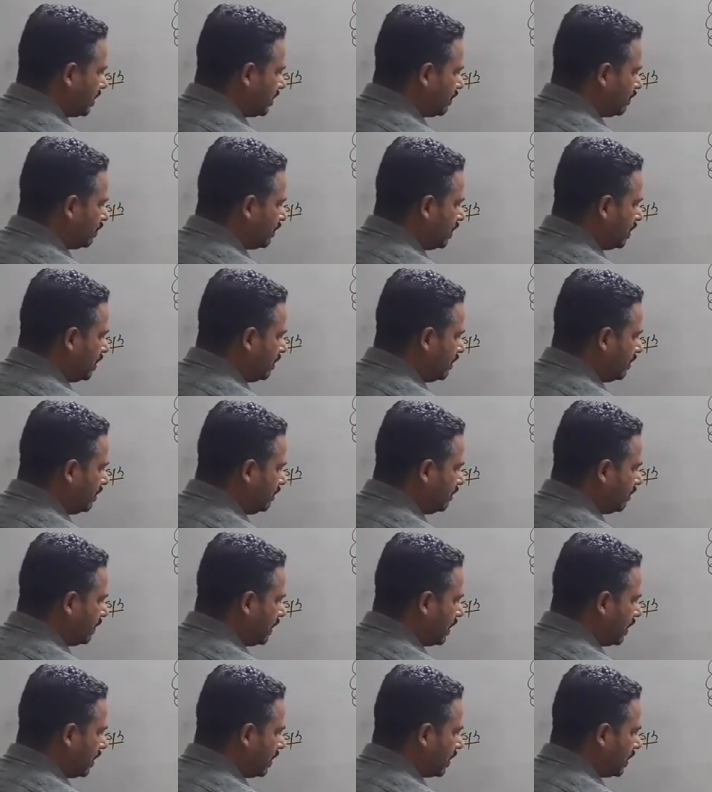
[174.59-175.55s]
1
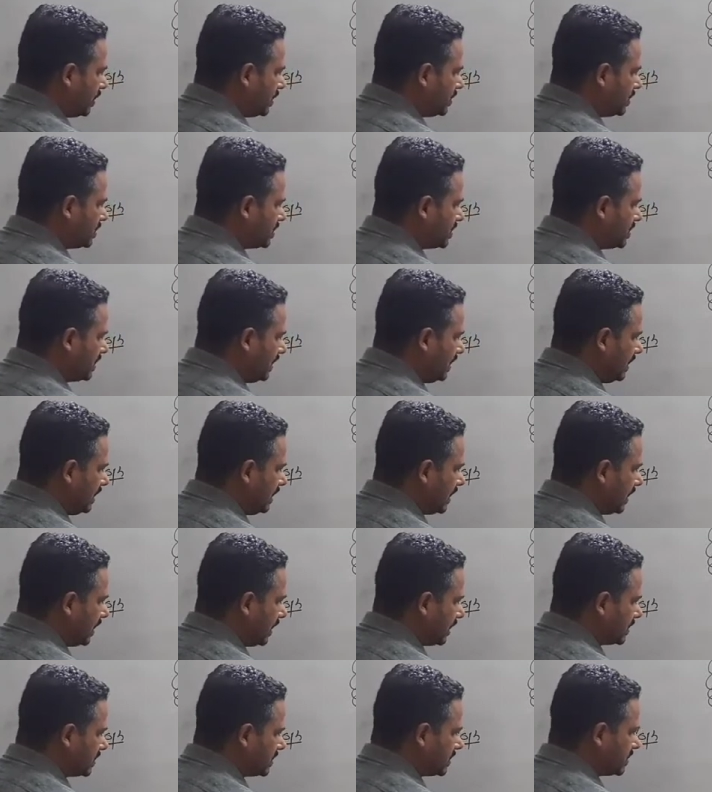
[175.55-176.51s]
by
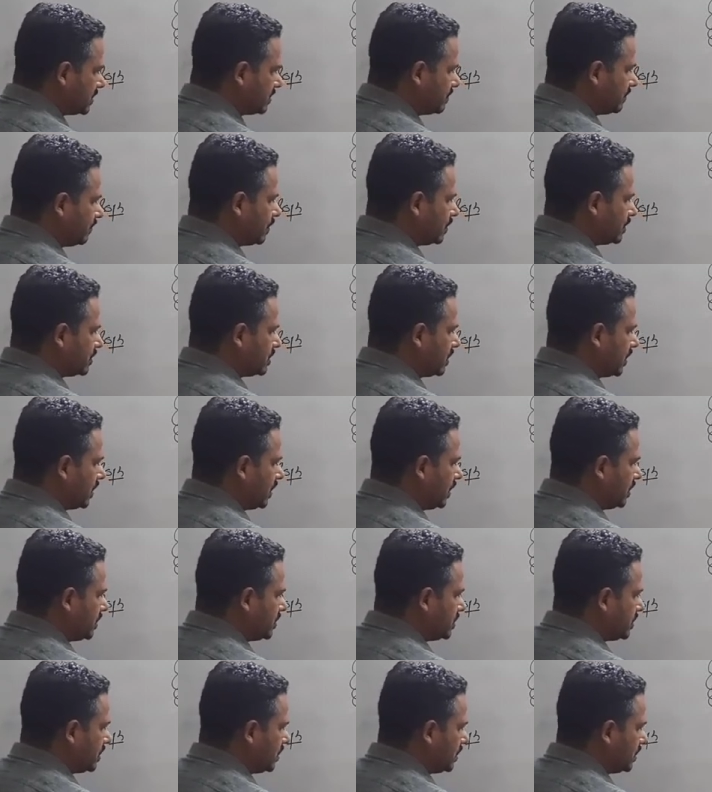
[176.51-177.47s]
Cs for series
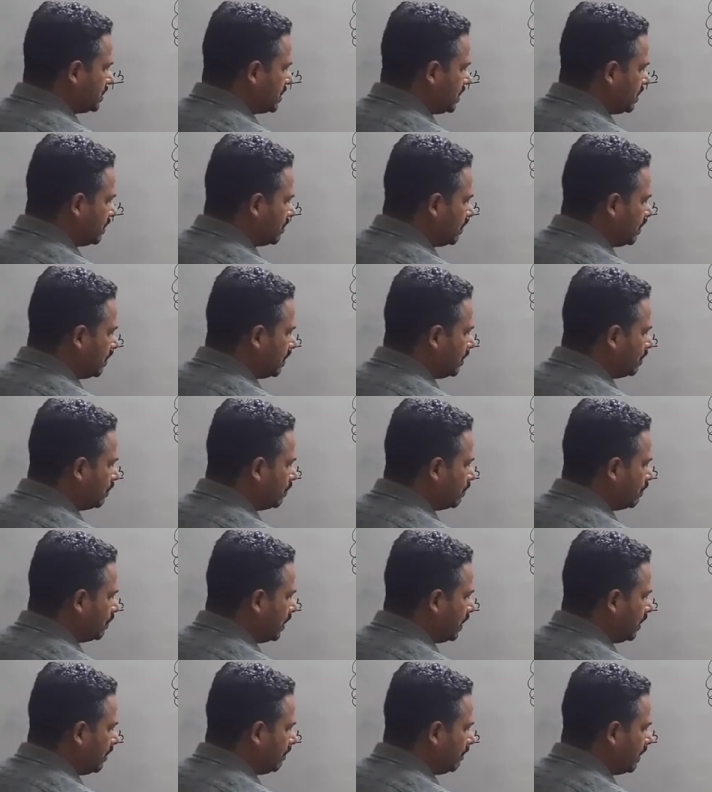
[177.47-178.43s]
is equal to
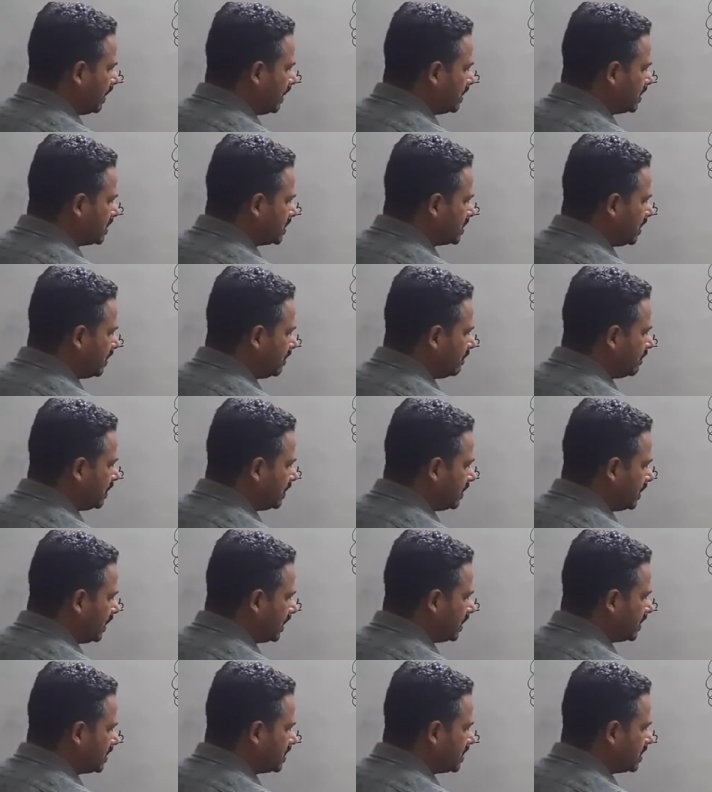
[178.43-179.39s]
1 by C1, that
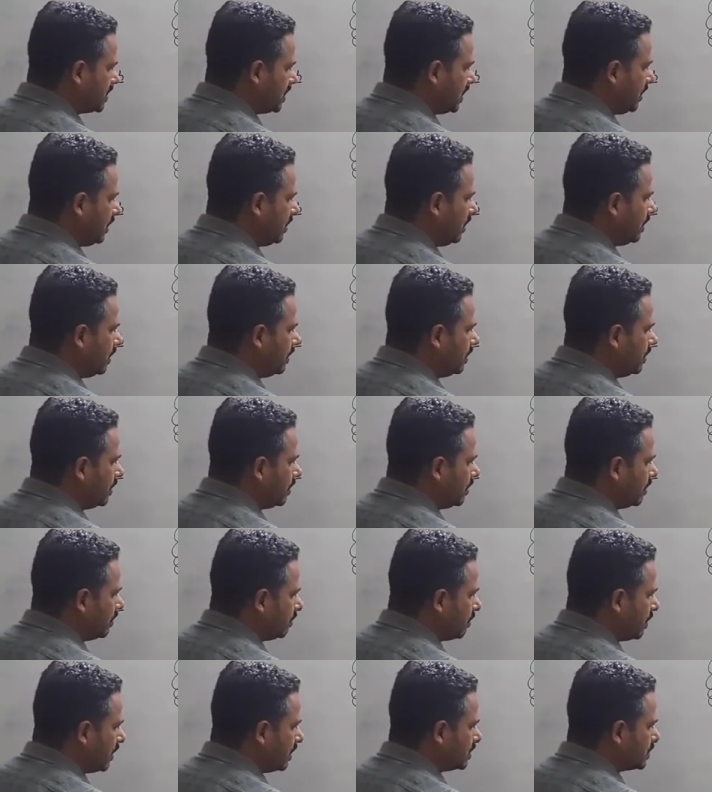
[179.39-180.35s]
is C,
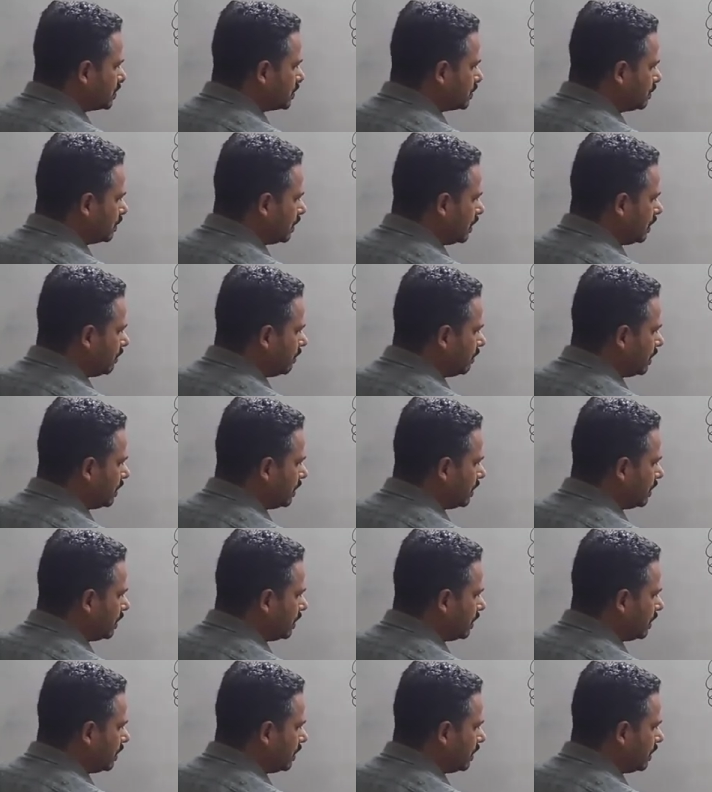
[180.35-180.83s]
plus 1 by